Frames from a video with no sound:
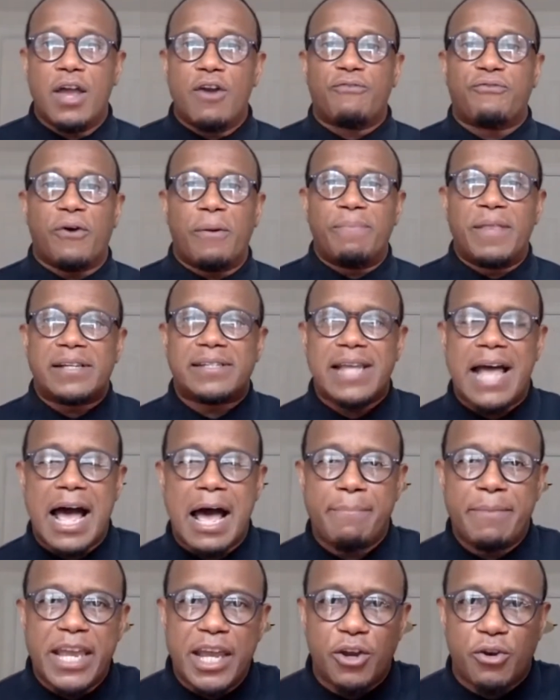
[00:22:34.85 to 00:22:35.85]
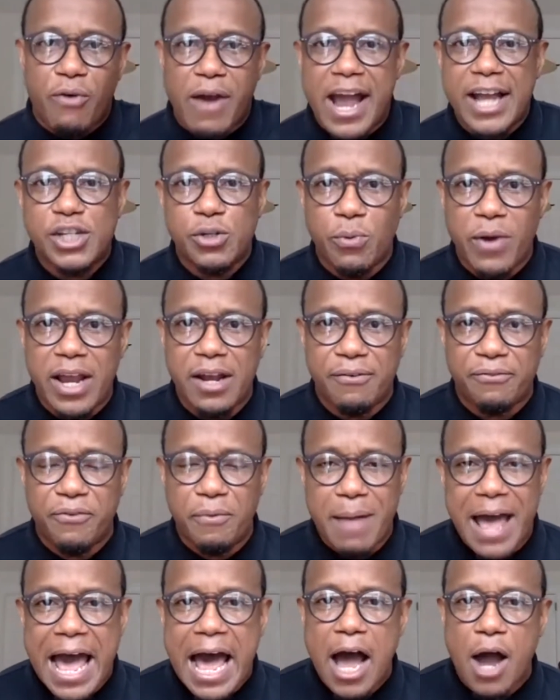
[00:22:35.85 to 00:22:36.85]
From the time he graduated from
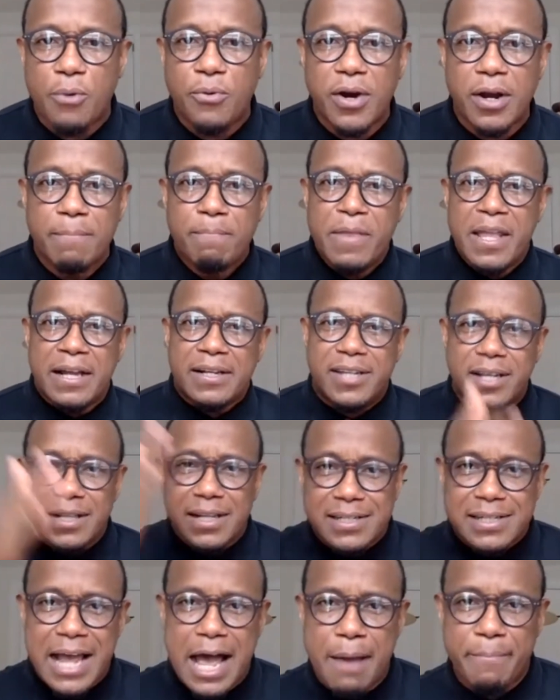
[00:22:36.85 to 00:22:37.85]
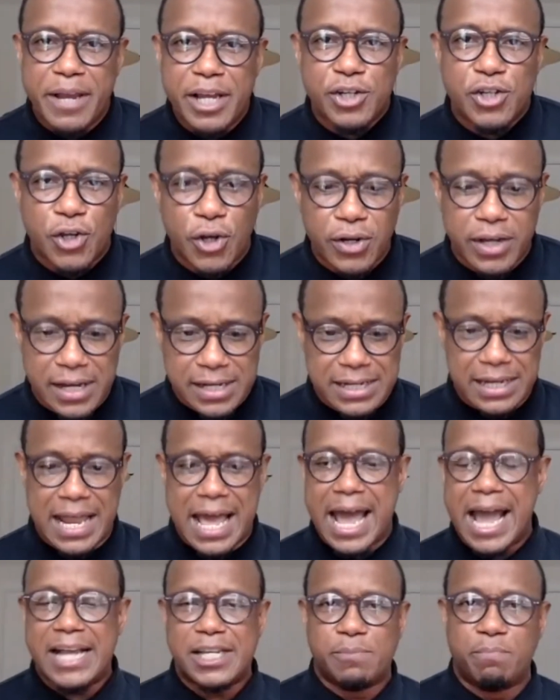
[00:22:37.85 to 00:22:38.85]
Howard to the time he took his
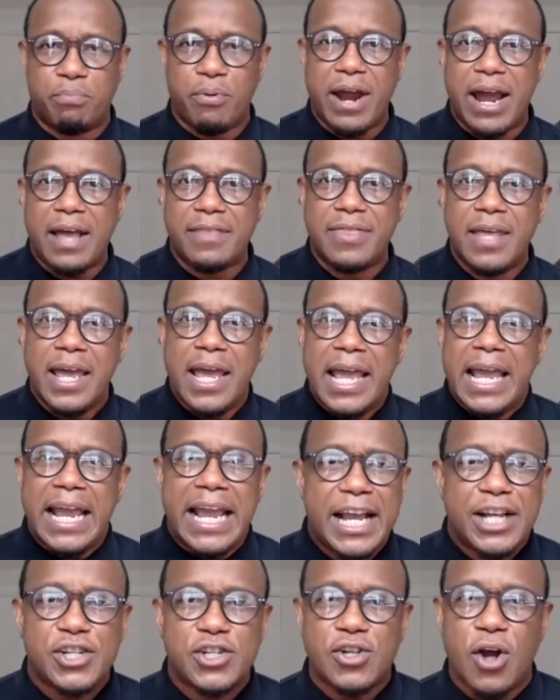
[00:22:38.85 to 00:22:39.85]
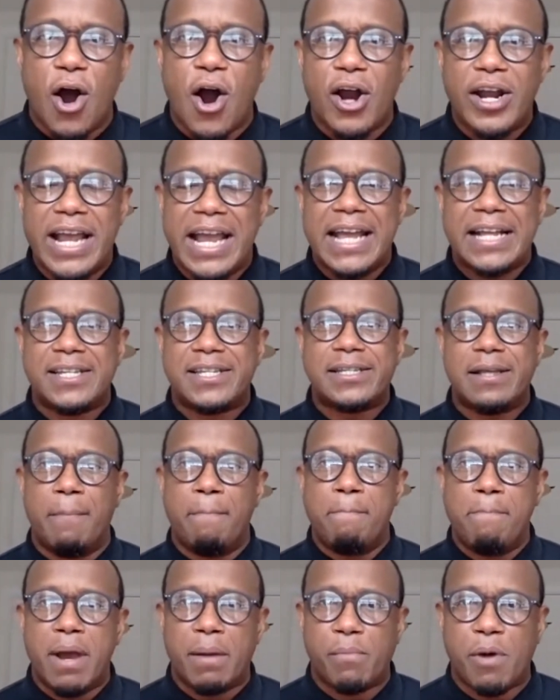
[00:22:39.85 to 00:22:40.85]
last breath, he starred in
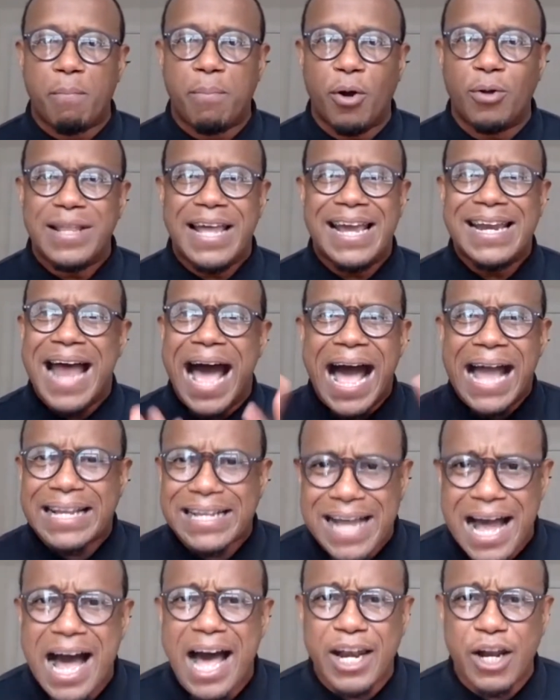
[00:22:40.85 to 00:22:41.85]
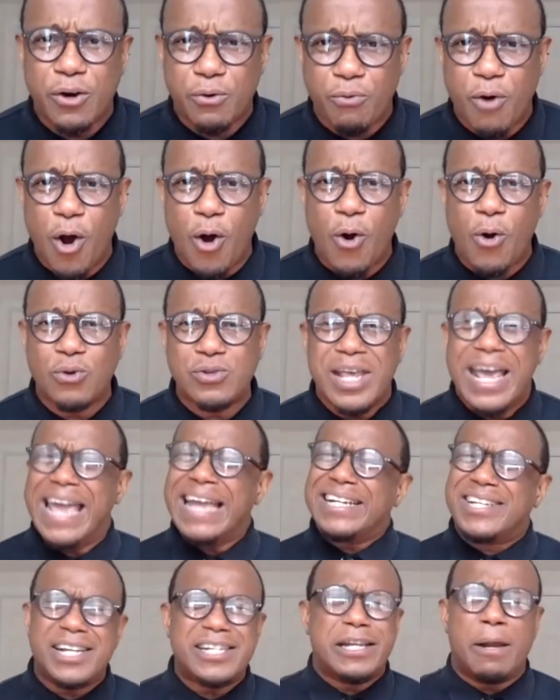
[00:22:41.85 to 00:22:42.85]
some memorable and iconic roles.
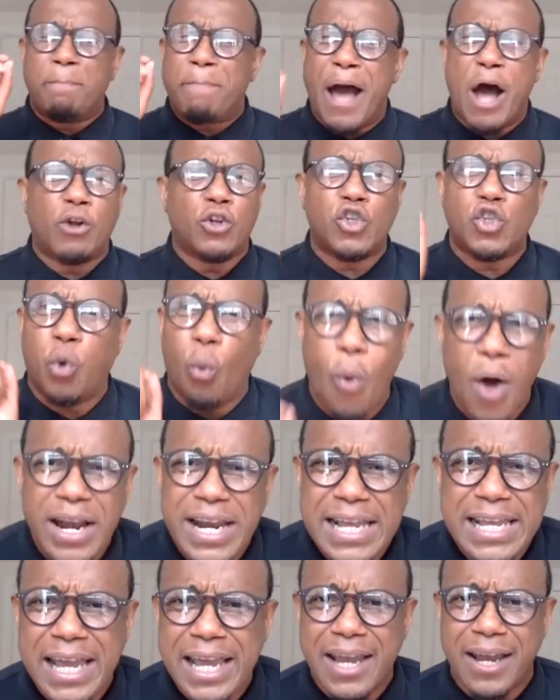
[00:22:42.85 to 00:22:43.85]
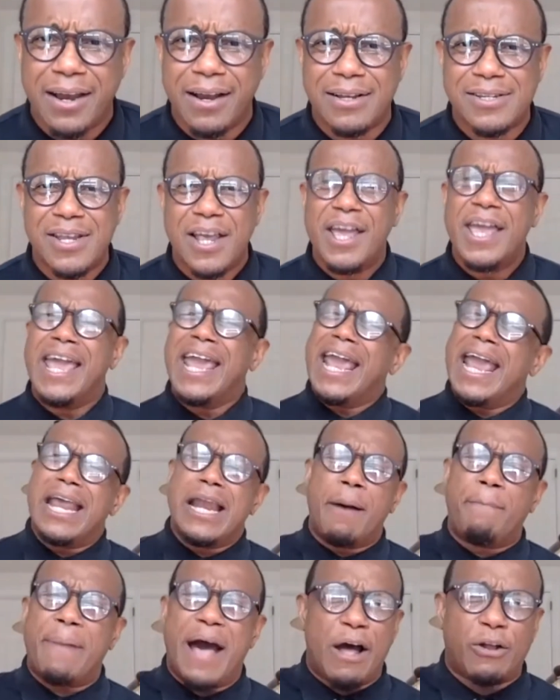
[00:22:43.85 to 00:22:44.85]
Just about 20 years. In
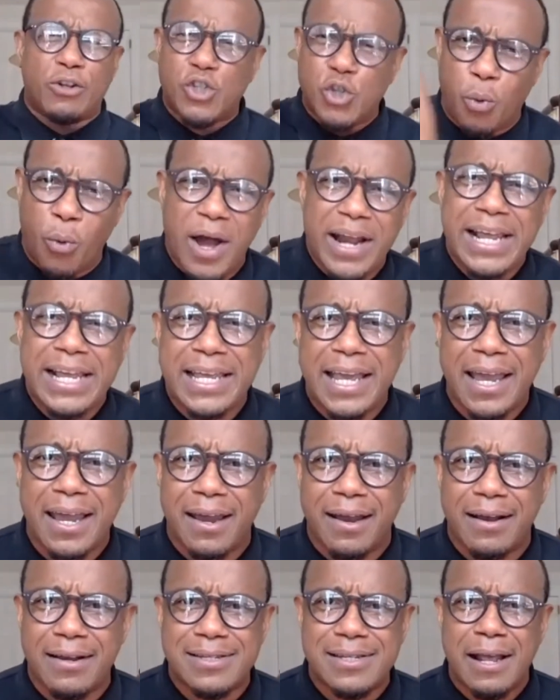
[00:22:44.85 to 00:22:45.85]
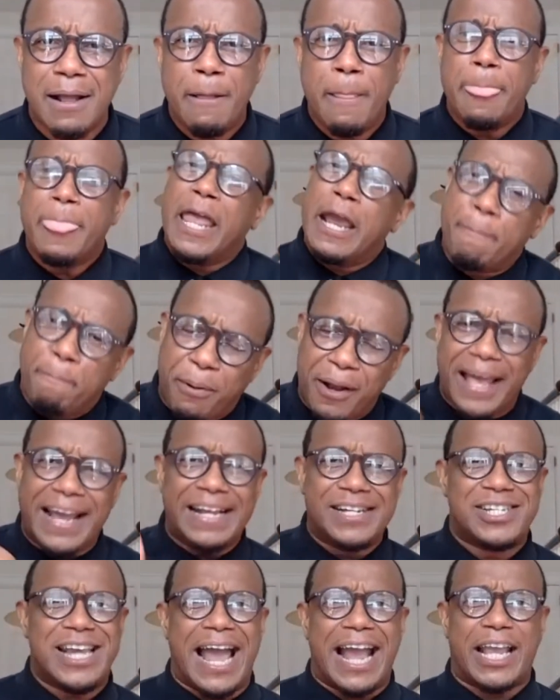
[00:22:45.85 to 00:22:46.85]
about 20 years, he
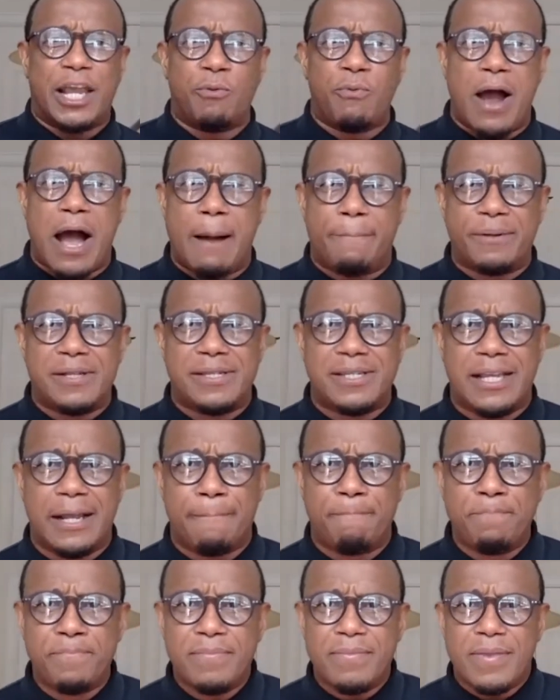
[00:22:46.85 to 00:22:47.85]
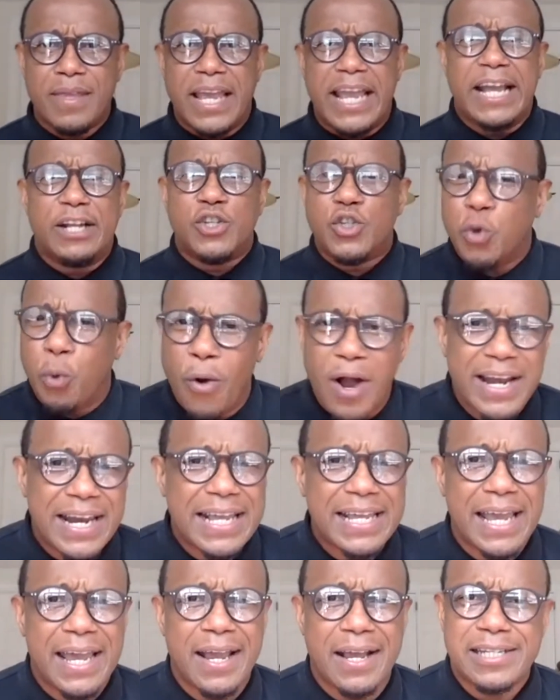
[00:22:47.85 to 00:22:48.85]
played Jackie Robinson. In
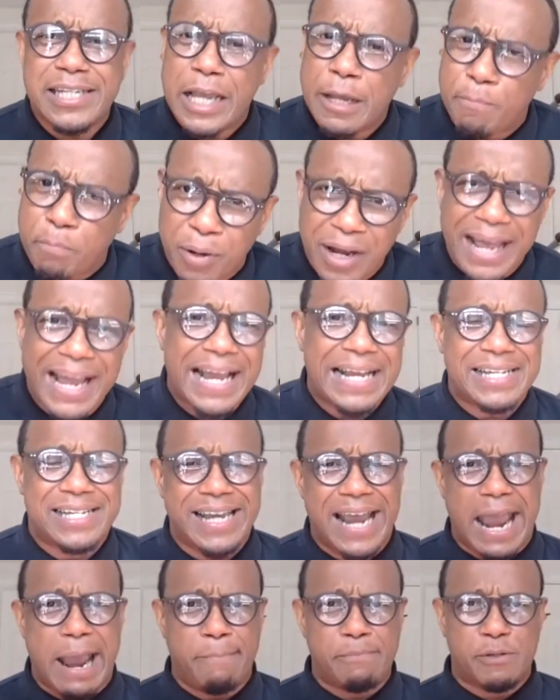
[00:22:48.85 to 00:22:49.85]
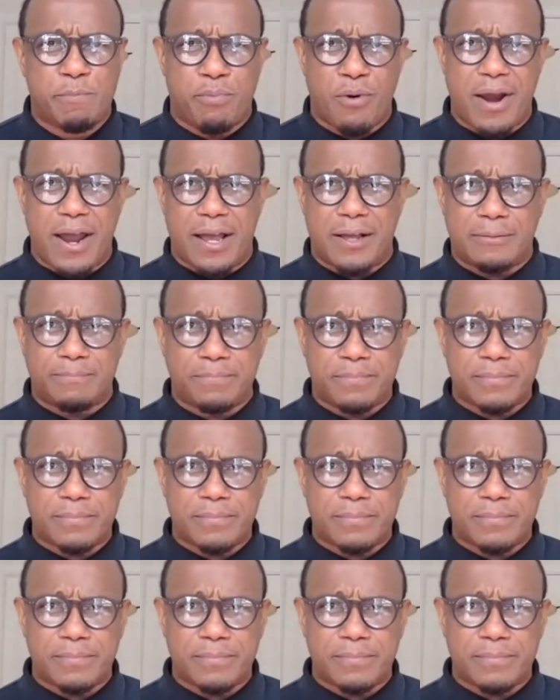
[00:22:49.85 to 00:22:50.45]
20 years, he played James Brown.